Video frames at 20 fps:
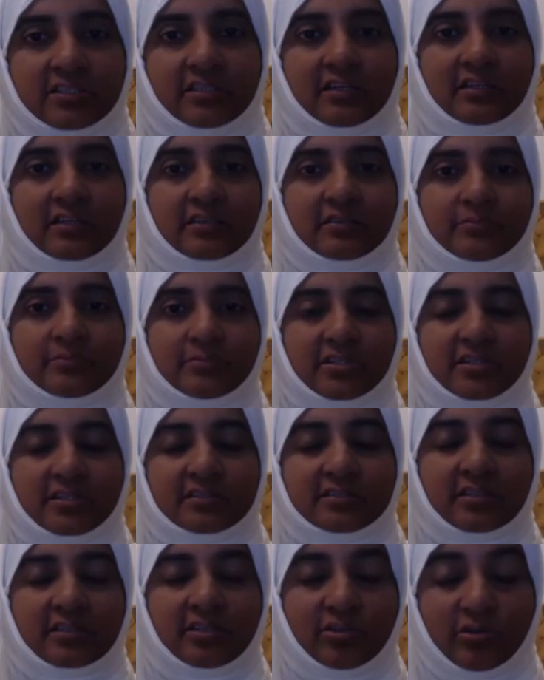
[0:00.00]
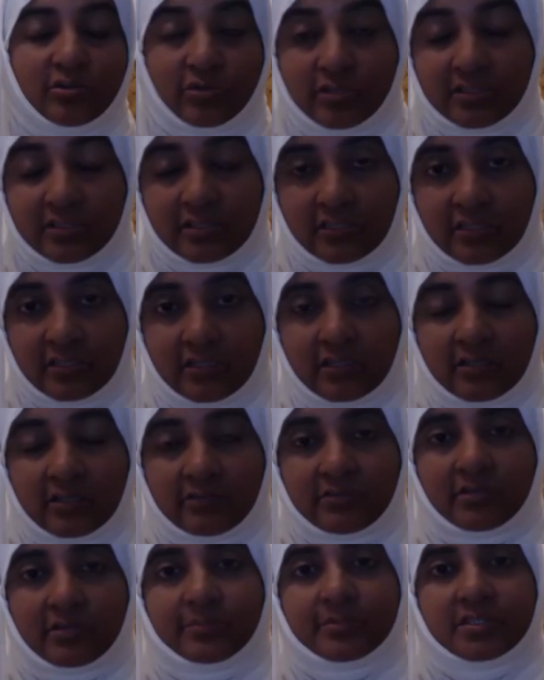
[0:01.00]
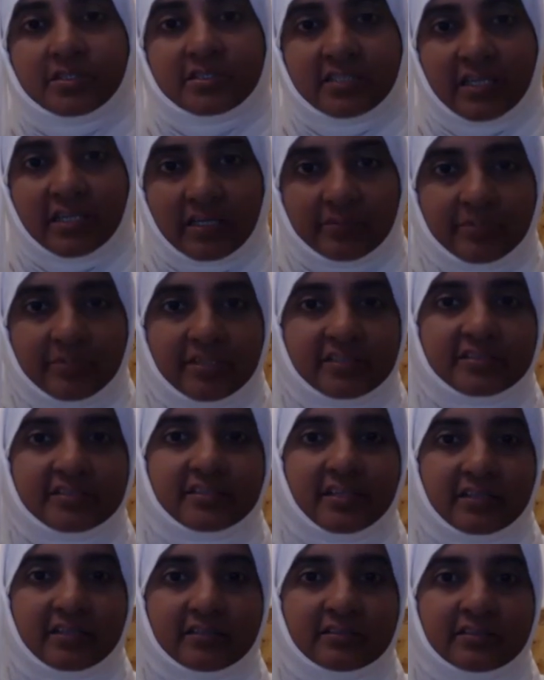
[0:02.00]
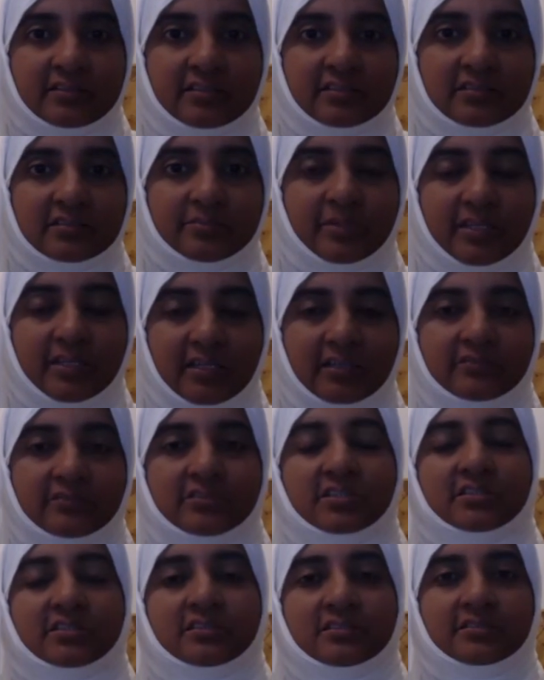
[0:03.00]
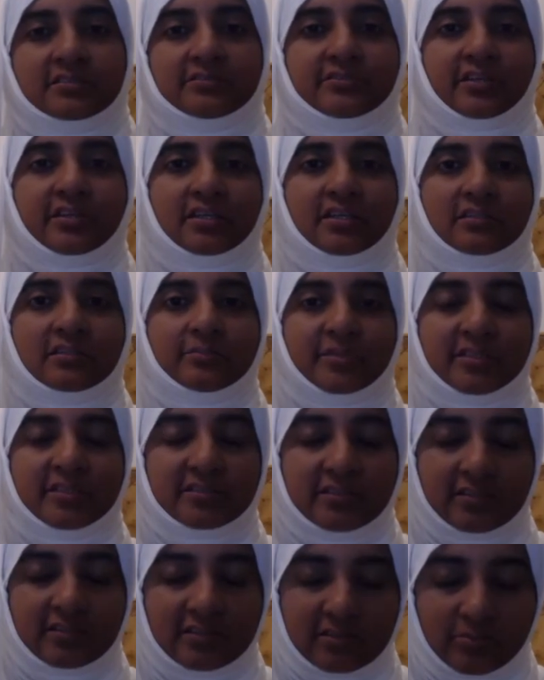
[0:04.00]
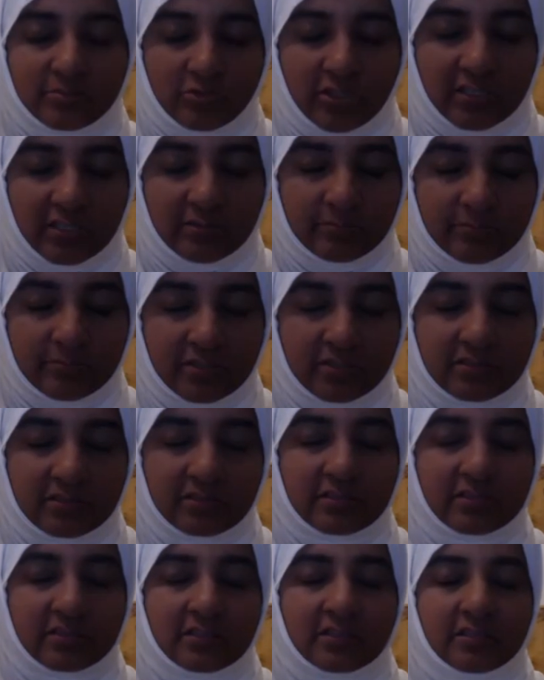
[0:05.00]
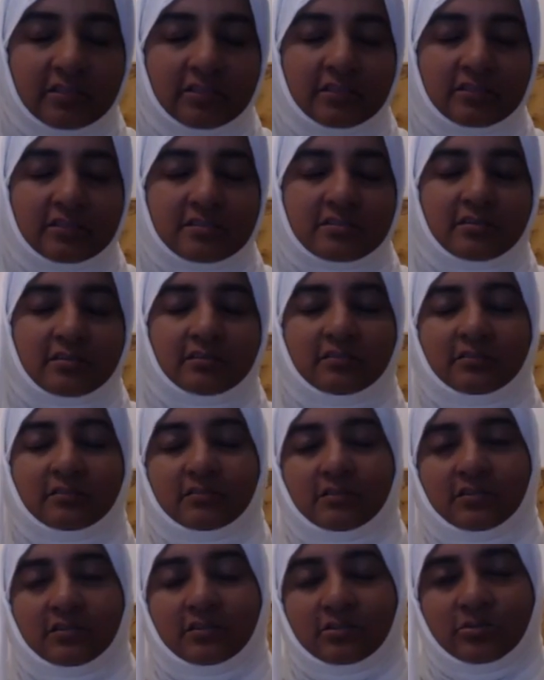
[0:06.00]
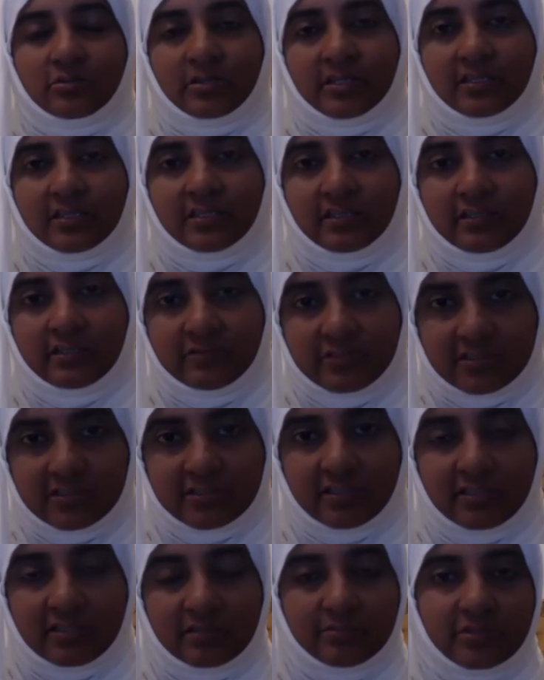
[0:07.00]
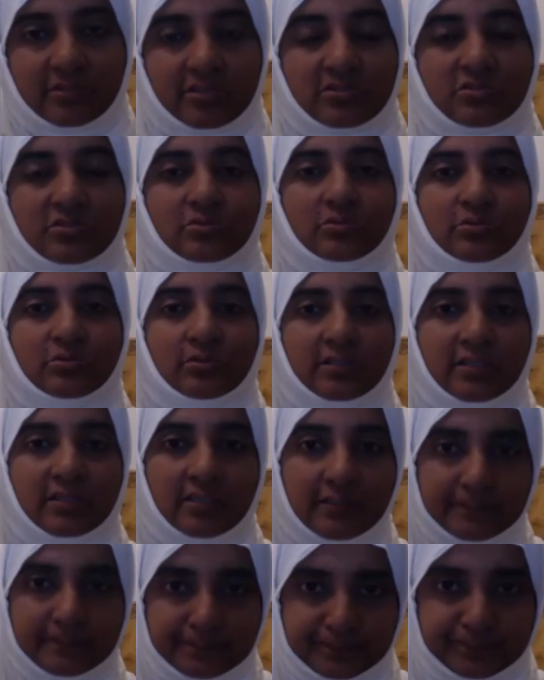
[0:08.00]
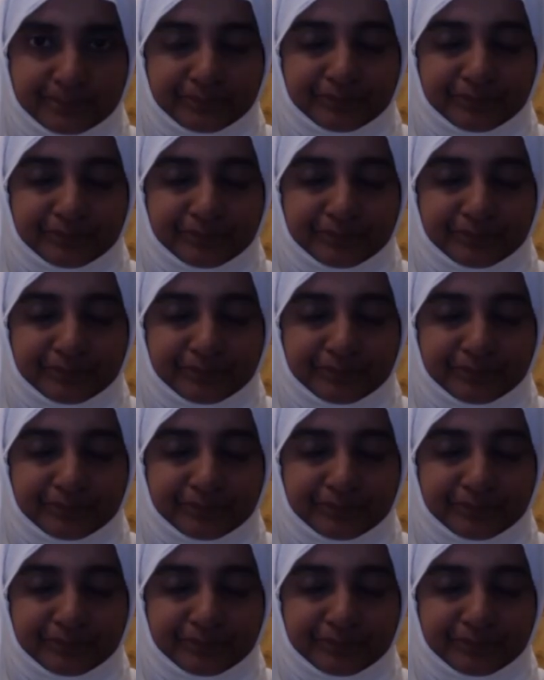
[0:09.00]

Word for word: we thank and praise our Lord, from the time He sent His beloved, the final messenger Muhammad, Sallallahu Alaihi Wasallam, Rasulullah,